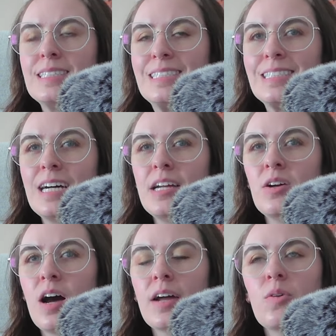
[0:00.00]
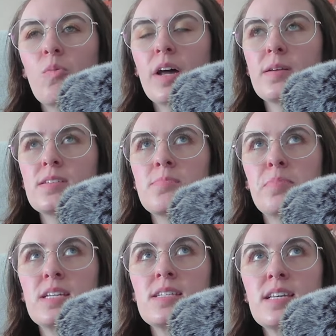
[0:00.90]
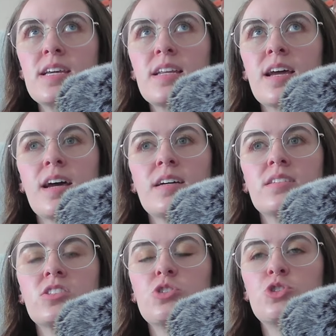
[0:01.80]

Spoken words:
I don't want to be seen as